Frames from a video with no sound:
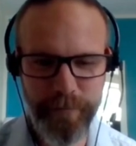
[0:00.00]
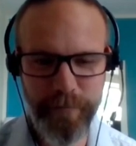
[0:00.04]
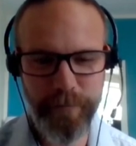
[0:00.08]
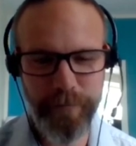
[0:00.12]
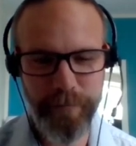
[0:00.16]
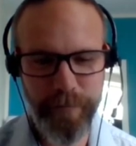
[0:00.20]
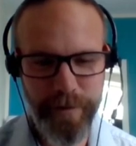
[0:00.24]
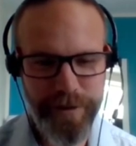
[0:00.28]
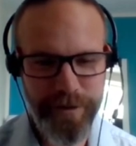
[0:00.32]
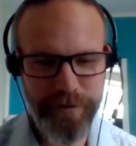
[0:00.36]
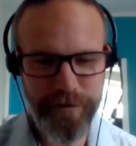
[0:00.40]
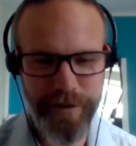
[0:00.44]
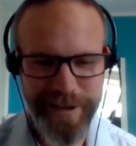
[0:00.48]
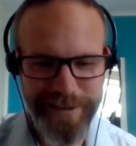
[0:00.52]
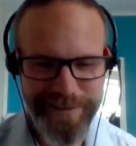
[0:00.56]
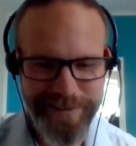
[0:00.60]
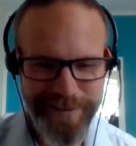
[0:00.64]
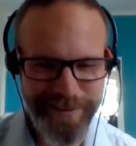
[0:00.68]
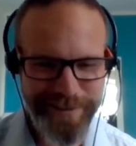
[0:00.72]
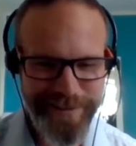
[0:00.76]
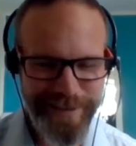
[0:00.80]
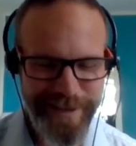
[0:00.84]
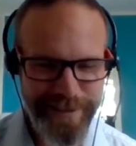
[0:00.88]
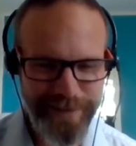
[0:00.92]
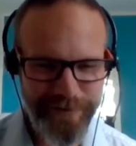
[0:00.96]
with great
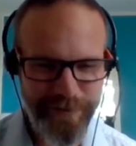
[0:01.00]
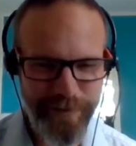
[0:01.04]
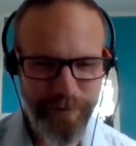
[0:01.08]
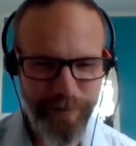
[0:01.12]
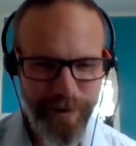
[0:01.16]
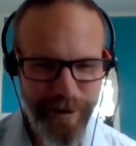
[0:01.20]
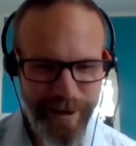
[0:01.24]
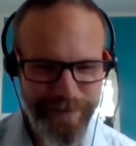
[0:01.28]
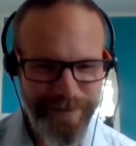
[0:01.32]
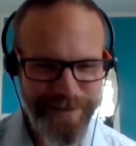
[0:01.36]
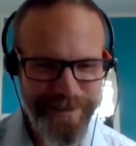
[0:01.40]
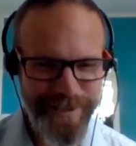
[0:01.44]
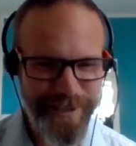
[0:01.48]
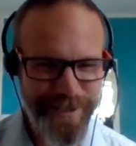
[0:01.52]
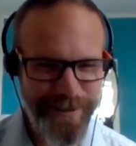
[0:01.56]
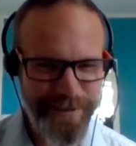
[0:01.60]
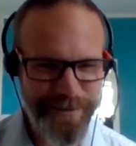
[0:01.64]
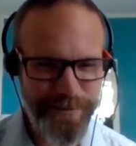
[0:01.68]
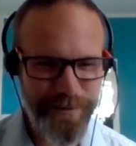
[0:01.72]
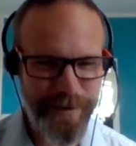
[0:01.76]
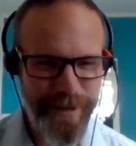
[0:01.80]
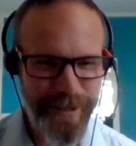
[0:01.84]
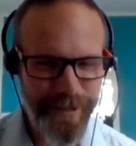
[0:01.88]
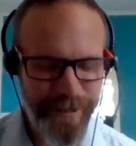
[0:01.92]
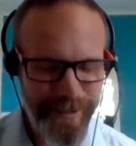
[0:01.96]
success from what I've seen
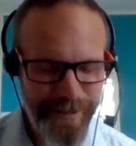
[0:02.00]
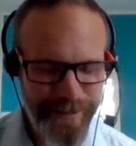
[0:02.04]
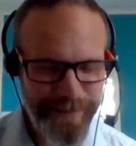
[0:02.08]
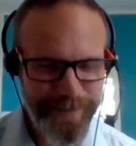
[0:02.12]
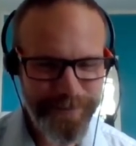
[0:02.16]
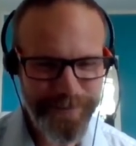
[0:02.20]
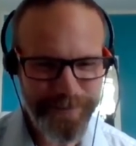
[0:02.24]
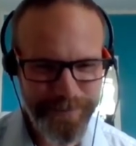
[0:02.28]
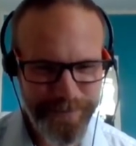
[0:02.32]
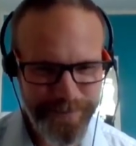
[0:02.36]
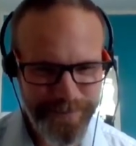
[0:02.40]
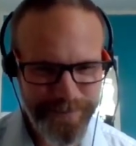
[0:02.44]
as well.